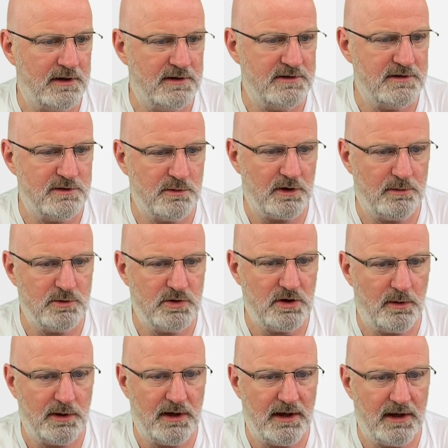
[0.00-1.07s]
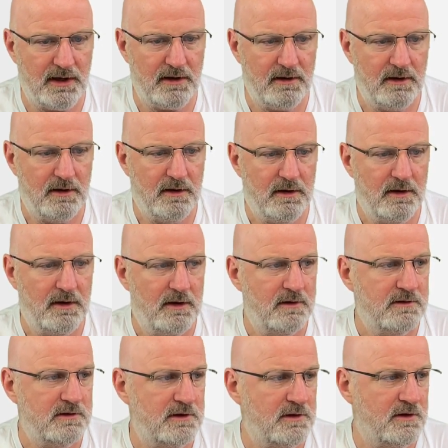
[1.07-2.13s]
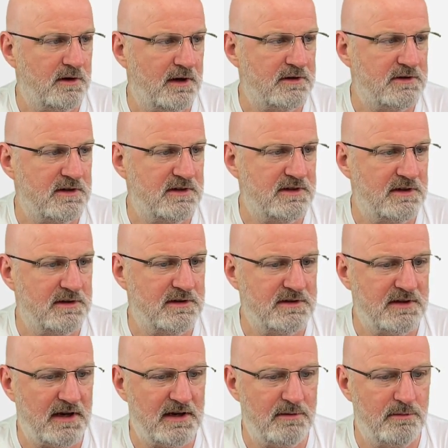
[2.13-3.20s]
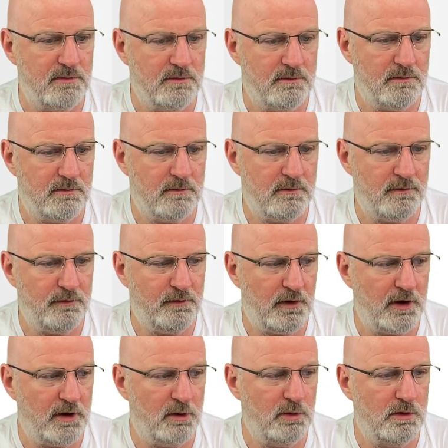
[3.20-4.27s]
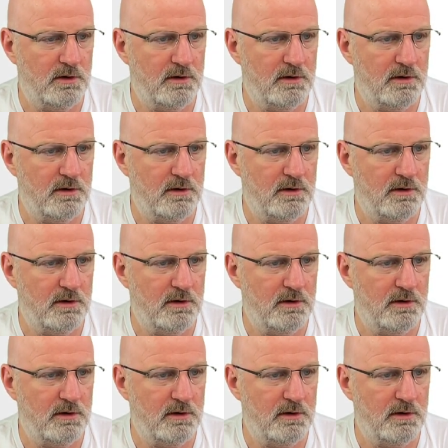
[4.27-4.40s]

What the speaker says: this is what I'm showing here. So you could actually see the same flow